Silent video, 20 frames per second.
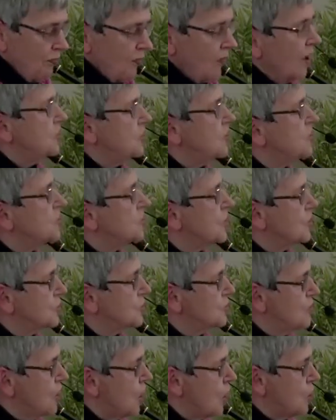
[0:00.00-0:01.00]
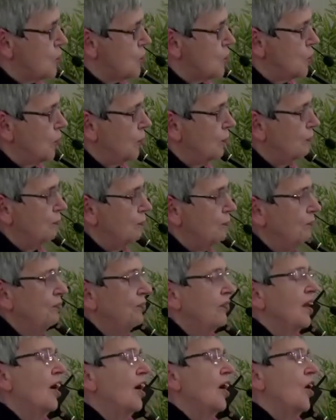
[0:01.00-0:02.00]
But he says, no,
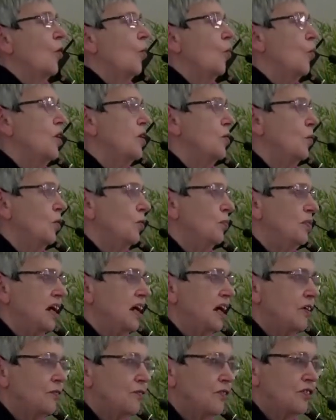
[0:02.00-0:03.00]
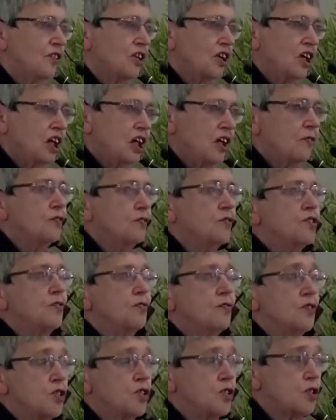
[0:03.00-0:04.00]
We will be given the gift
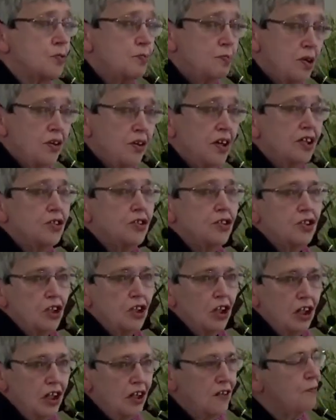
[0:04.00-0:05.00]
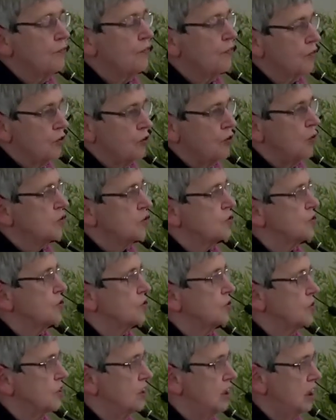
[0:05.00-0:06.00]
of the Spirit to live through us
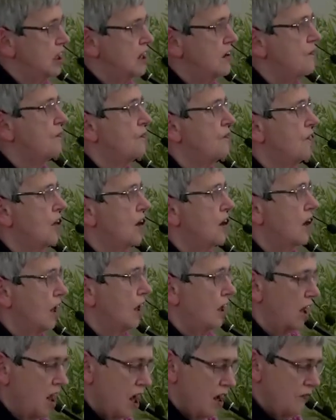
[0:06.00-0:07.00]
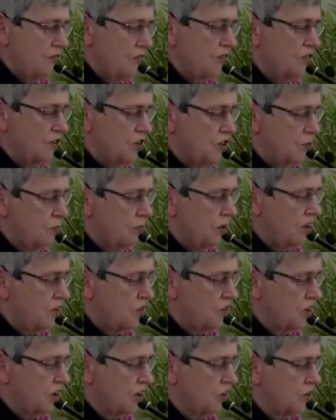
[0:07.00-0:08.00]
and to live a life that is
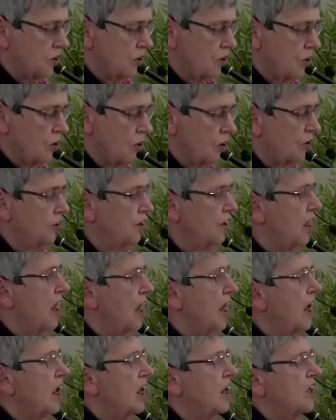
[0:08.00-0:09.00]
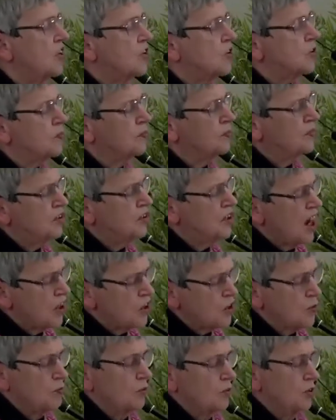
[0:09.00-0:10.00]
pleasing to God. He's
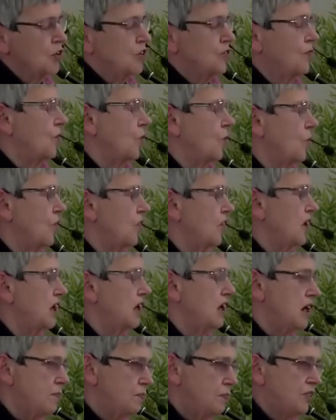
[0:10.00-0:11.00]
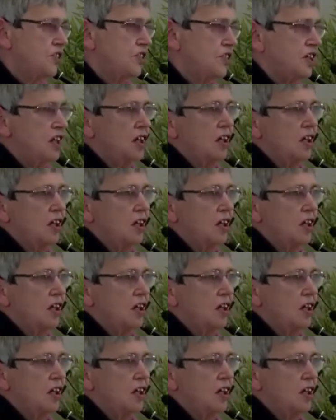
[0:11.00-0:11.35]
desperate for the liberty